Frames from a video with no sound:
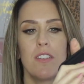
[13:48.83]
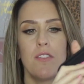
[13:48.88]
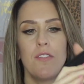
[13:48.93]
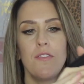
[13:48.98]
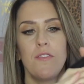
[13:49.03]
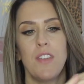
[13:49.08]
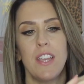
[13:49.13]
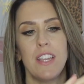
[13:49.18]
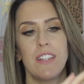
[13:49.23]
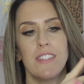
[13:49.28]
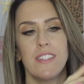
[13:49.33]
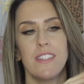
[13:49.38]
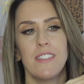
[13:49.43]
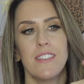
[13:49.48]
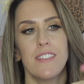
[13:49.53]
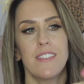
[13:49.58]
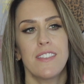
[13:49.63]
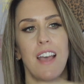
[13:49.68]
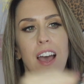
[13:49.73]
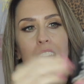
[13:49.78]
fits
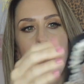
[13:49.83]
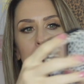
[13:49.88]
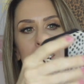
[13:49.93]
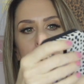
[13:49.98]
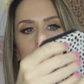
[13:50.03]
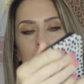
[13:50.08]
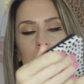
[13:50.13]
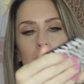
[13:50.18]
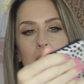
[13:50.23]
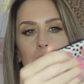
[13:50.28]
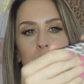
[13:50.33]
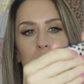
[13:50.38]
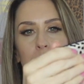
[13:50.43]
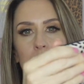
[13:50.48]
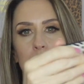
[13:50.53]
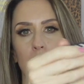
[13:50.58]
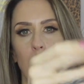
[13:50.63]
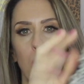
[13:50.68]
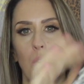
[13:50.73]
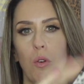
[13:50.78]
inside of
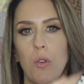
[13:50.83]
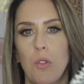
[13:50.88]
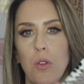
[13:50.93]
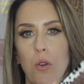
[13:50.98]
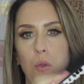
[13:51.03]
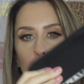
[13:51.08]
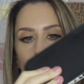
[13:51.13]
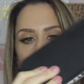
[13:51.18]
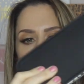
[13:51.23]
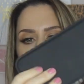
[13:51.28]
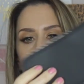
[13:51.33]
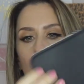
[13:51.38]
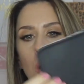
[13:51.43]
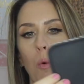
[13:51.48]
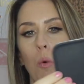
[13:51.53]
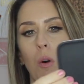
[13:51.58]
the other one.